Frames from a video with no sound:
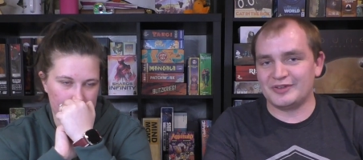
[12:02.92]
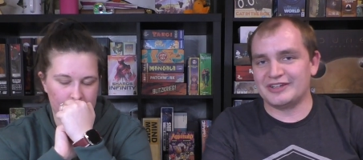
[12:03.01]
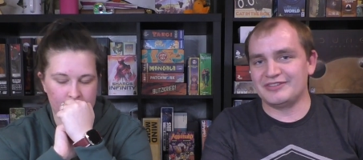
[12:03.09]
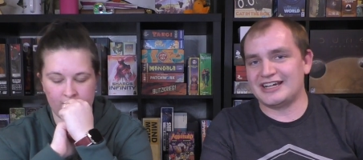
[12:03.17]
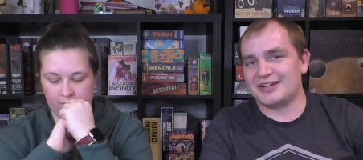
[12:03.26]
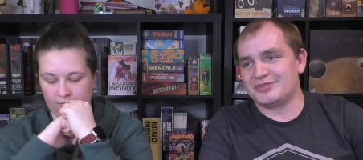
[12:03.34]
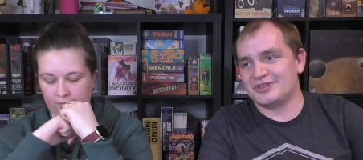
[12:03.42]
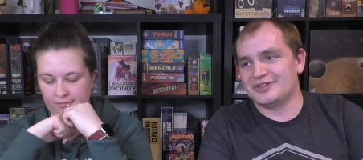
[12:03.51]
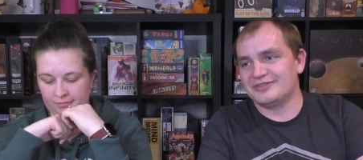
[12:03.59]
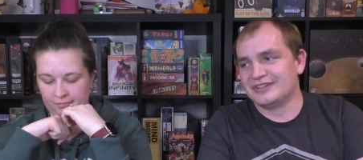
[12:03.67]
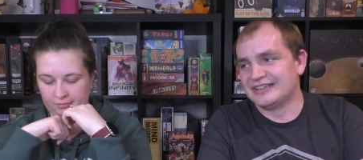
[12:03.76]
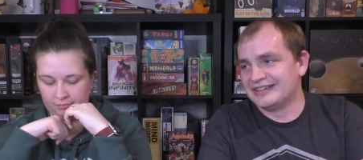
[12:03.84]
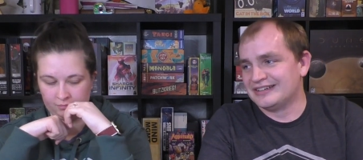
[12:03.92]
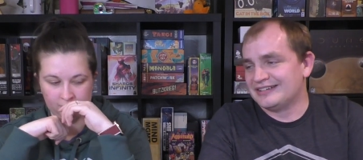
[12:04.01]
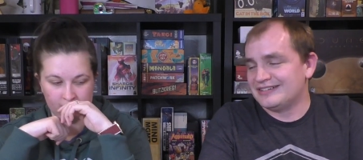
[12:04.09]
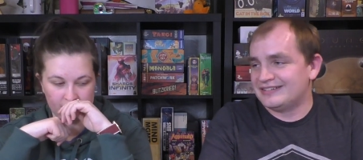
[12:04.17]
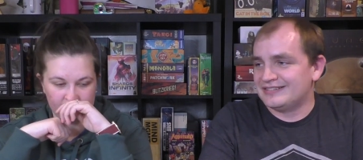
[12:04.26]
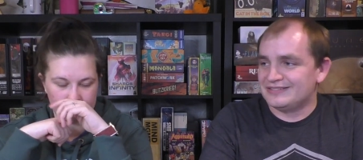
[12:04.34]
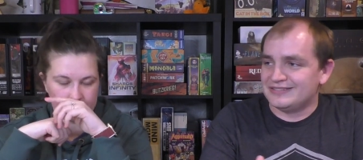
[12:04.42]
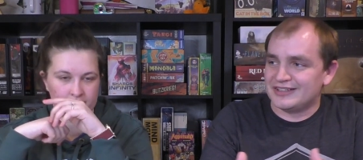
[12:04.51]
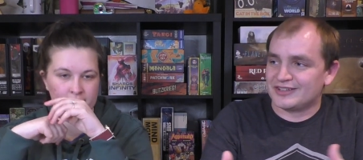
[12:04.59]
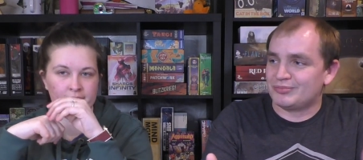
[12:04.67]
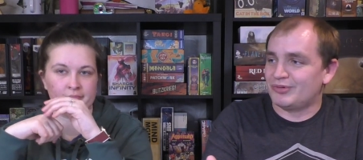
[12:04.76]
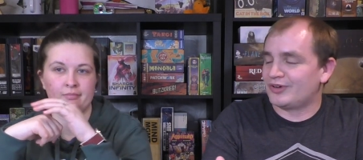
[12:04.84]
Speaker 1: both have the option of
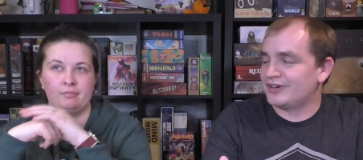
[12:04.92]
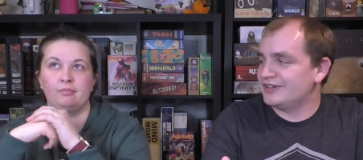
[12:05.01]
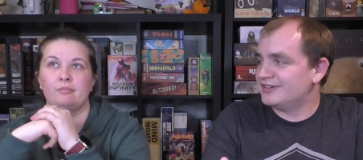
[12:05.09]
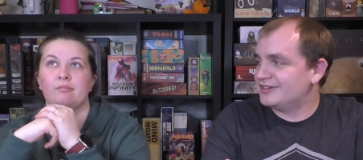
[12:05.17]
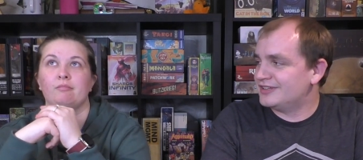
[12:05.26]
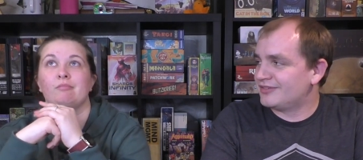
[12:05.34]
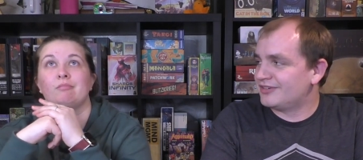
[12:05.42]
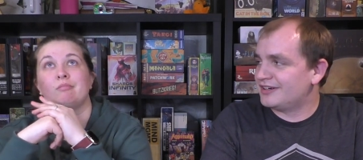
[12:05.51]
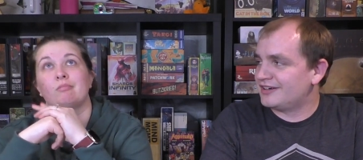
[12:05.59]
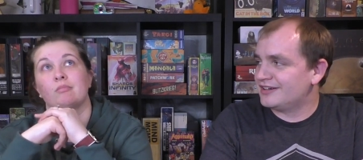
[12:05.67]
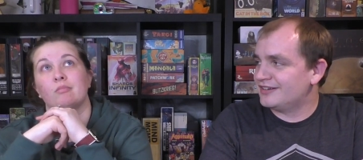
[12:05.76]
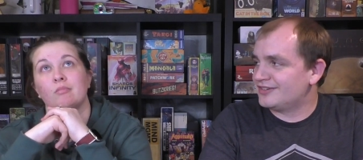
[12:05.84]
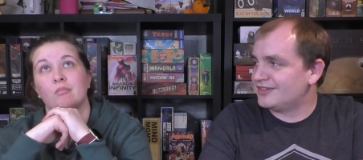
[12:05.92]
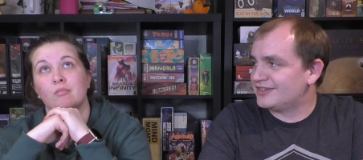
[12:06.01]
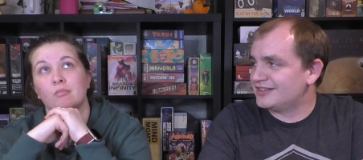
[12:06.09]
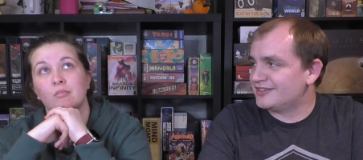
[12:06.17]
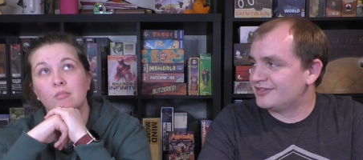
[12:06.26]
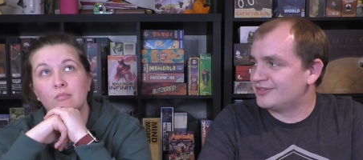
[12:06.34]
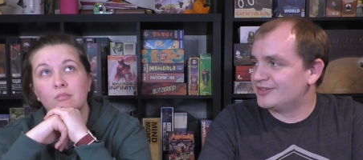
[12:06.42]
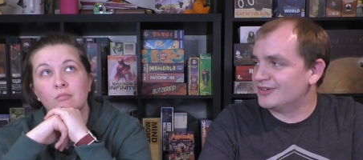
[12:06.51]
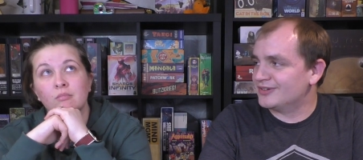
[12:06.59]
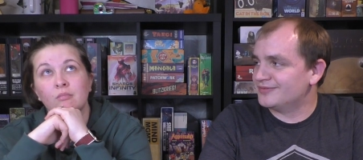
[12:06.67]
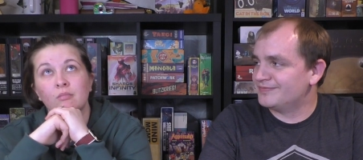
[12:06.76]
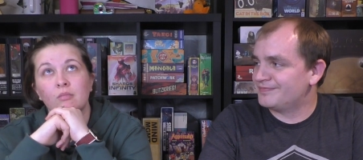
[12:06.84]
exploring different areas and stuff.
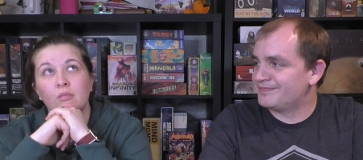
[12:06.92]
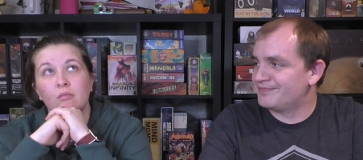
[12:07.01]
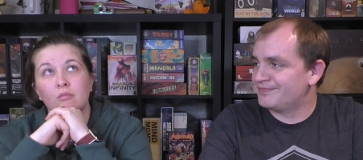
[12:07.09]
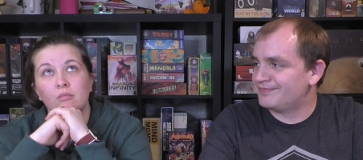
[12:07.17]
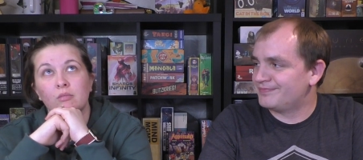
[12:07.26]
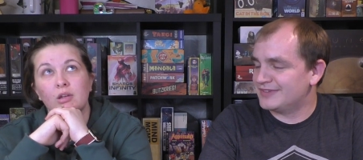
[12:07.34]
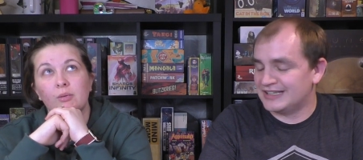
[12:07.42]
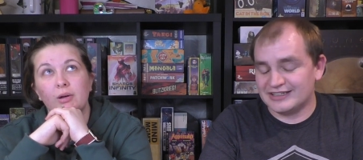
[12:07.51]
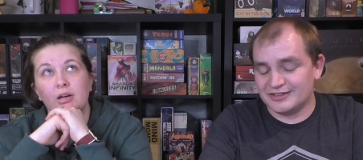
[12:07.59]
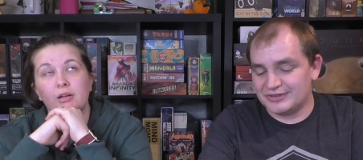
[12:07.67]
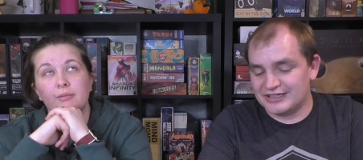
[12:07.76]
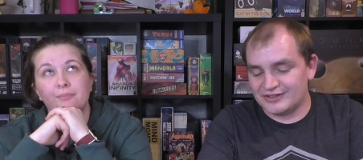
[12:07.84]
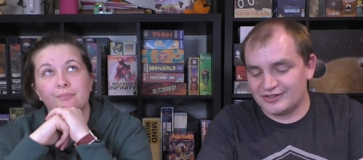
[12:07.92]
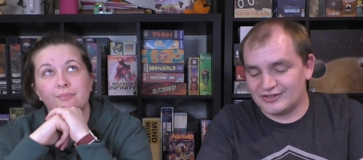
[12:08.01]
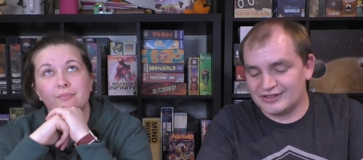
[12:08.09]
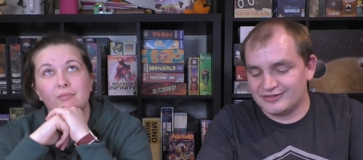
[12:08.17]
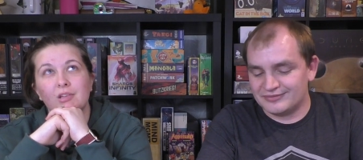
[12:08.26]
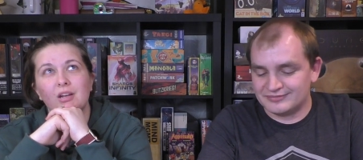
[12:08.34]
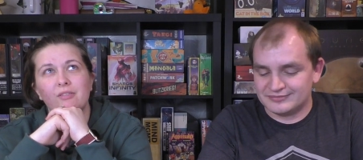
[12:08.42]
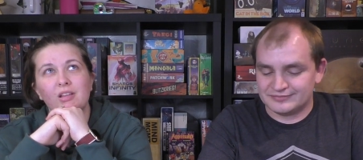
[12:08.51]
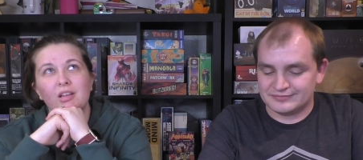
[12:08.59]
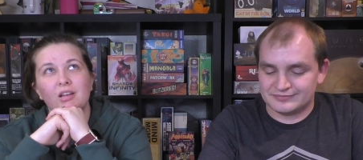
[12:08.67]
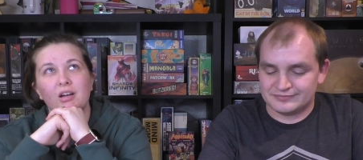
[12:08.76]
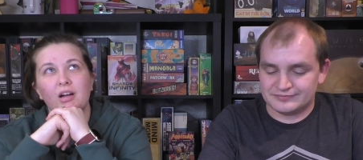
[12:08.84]
So well, that'll be interesting.
Speaker 2: I
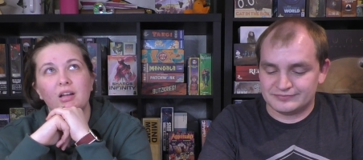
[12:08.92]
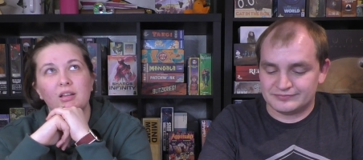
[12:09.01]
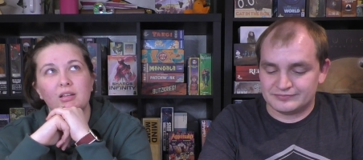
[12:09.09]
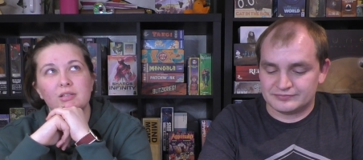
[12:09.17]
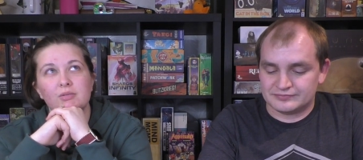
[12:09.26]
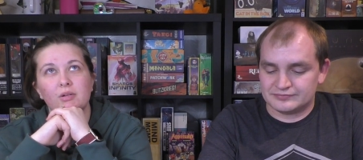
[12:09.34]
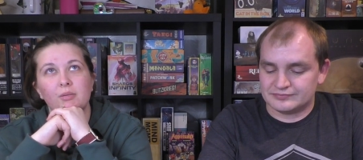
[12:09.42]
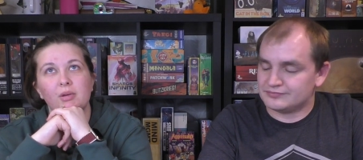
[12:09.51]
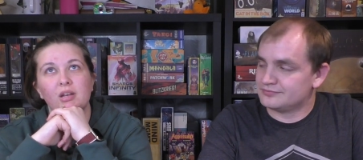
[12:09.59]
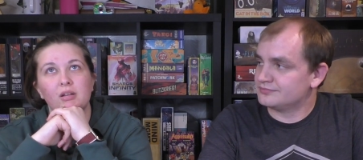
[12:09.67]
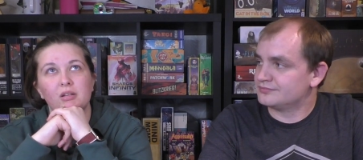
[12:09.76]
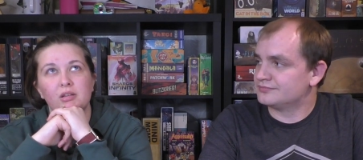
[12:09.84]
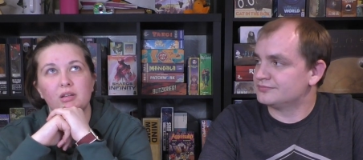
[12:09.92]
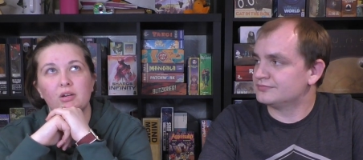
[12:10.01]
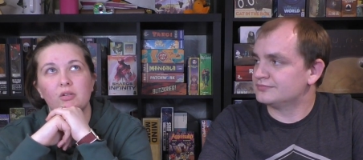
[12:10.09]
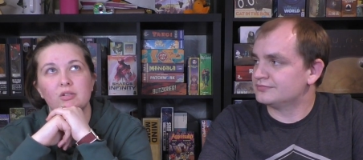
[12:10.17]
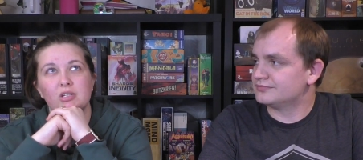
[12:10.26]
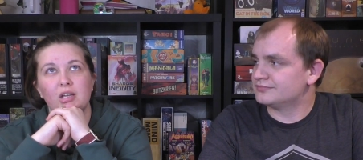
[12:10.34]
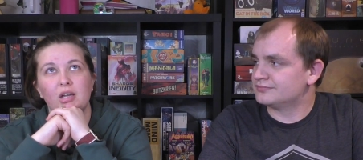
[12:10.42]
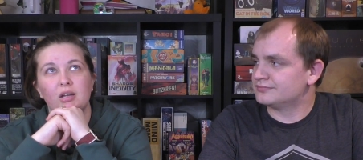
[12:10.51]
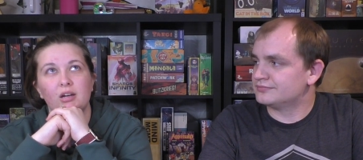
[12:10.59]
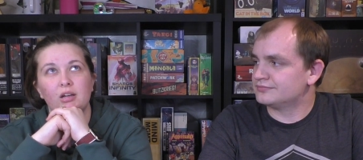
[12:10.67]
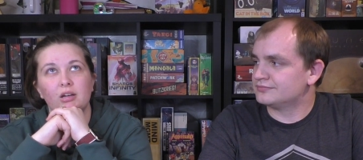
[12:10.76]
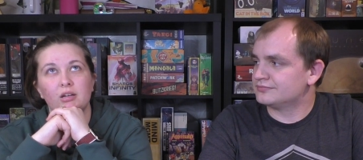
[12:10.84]
feel like islands would have been in the
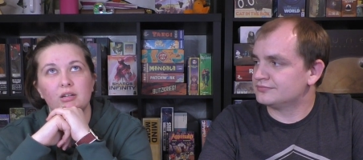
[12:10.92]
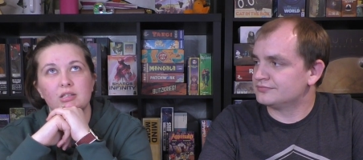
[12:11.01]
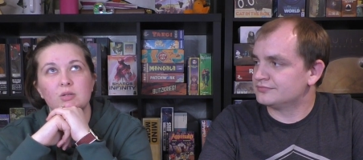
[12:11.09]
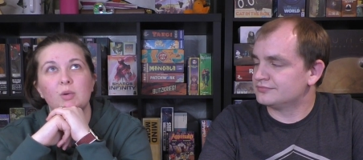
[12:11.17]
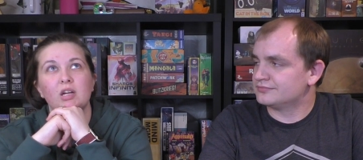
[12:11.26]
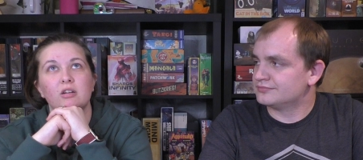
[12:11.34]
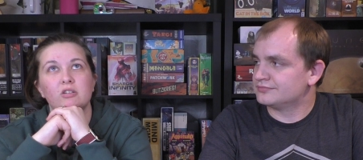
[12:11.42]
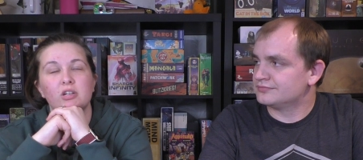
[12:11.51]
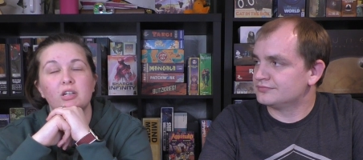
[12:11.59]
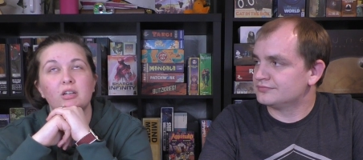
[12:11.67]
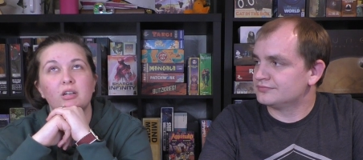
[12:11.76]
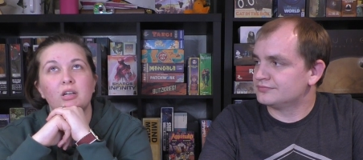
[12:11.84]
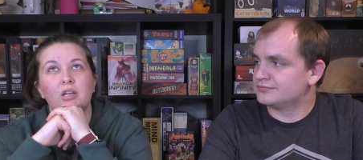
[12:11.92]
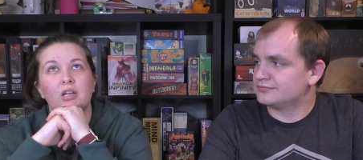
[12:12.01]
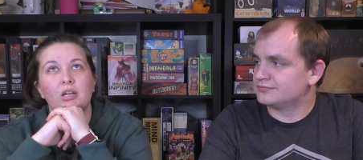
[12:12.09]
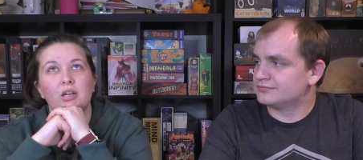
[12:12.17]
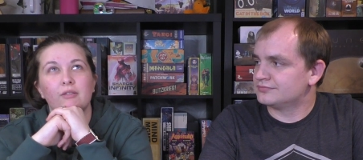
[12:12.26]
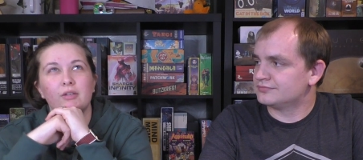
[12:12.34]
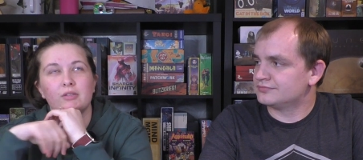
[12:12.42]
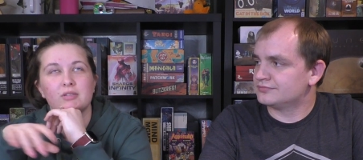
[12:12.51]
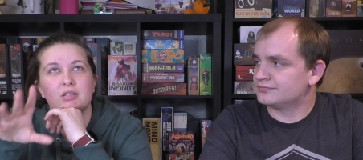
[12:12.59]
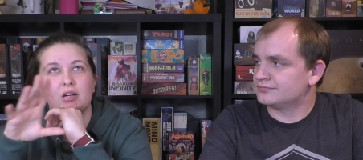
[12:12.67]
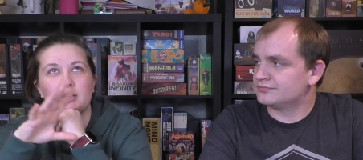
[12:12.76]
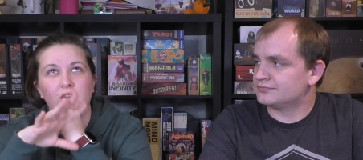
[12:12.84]
Oceania expansion if he's
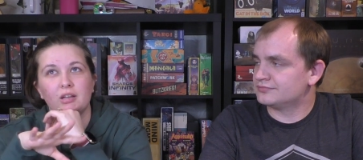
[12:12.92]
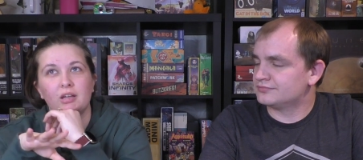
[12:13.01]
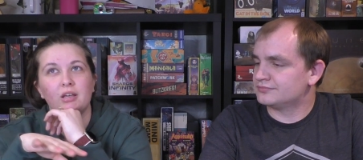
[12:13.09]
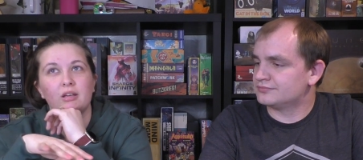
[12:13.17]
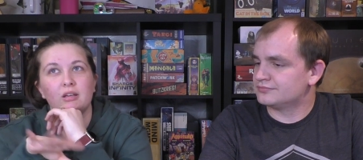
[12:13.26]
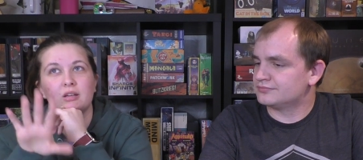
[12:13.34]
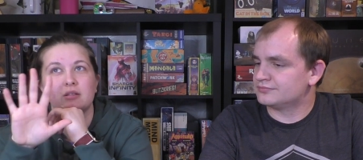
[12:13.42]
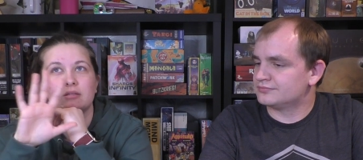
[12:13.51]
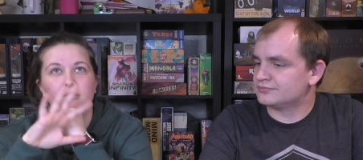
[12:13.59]
talking like